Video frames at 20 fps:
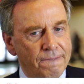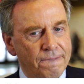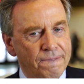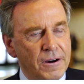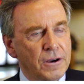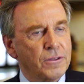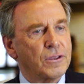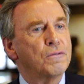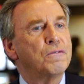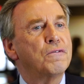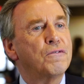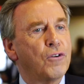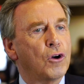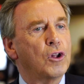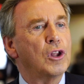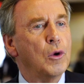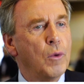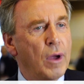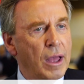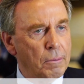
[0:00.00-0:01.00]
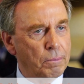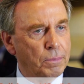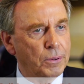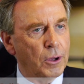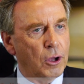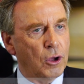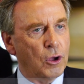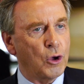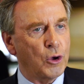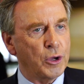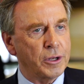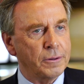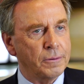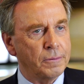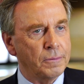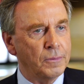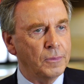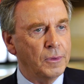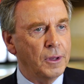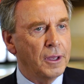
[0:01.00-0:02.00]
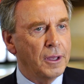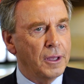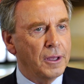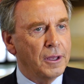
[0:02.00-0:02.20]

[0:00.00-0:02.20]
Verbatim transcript: further follow up on